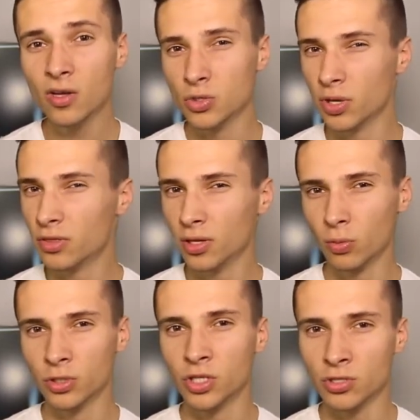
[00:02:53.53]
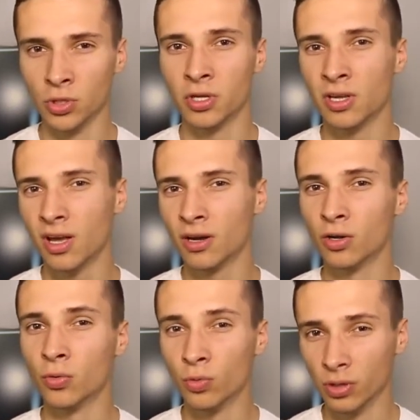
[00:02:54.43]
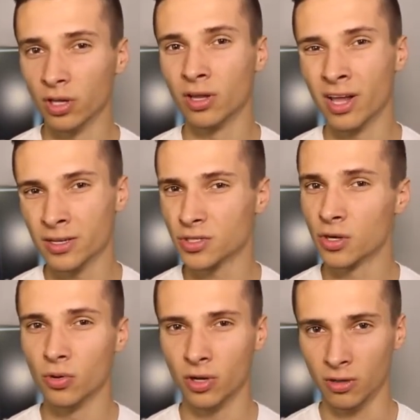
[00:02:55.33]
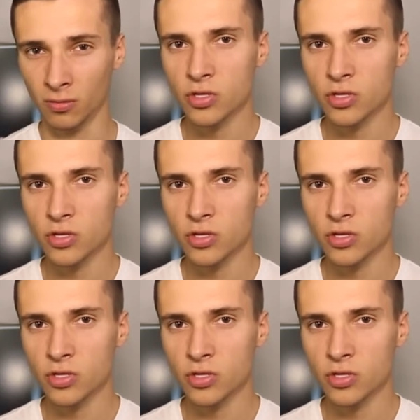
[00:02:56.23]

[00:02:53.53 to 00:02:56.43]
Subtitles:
So I think we're just looking at a Gorilla Glass coating.